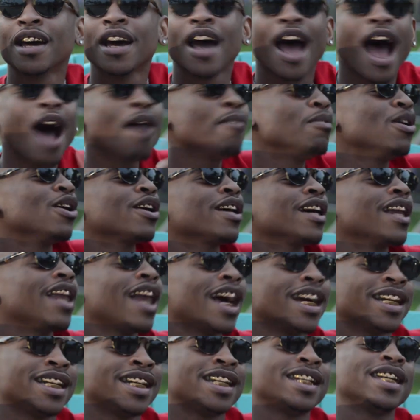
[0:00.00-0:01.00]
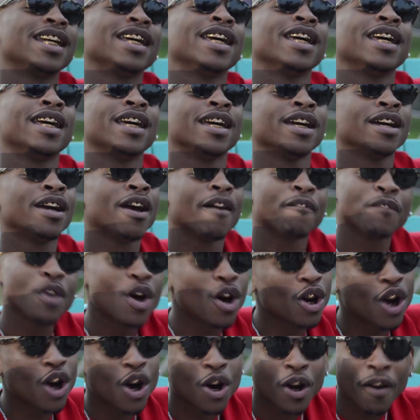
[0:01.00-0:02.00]
I'm looking like shit. If you
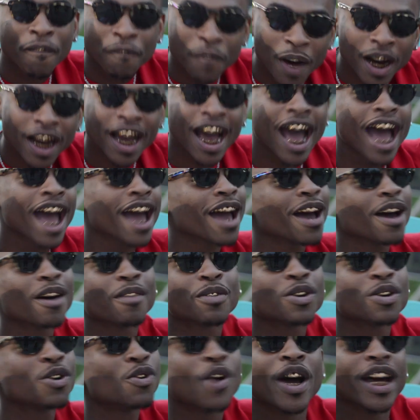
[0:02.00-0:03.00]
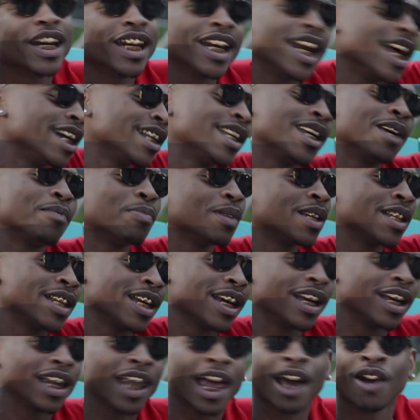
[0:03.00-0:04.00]
don't know who the fuck I am, you ain't in that
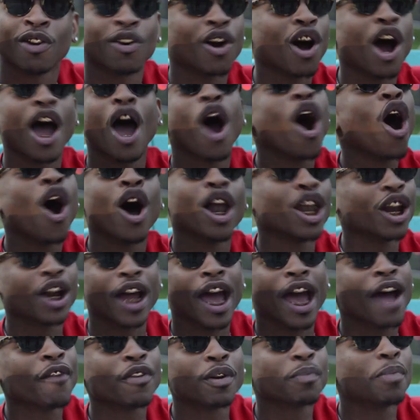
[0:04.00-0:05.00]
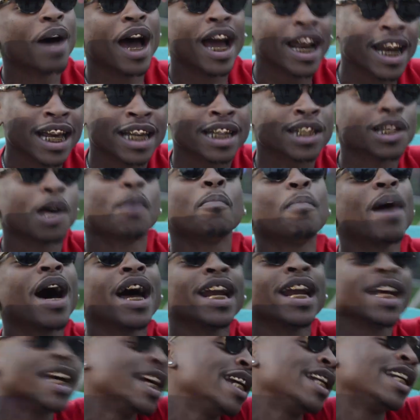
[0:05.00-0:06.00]
10%. Like, all everybody that's
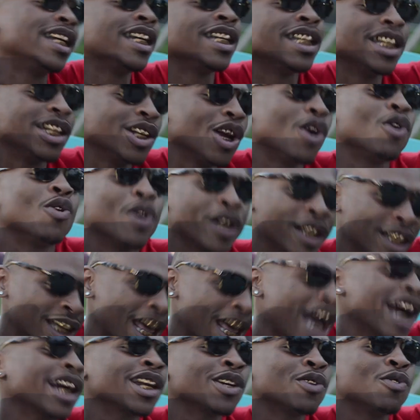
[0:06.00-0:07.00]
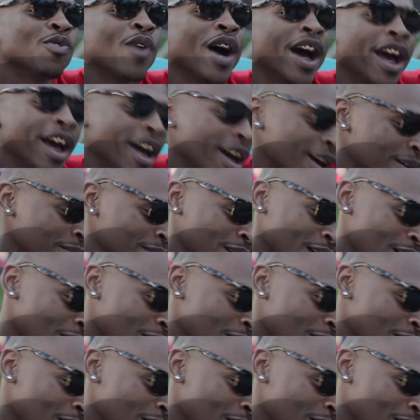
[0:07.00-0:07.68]
somebody in DC know exactly who I am, so.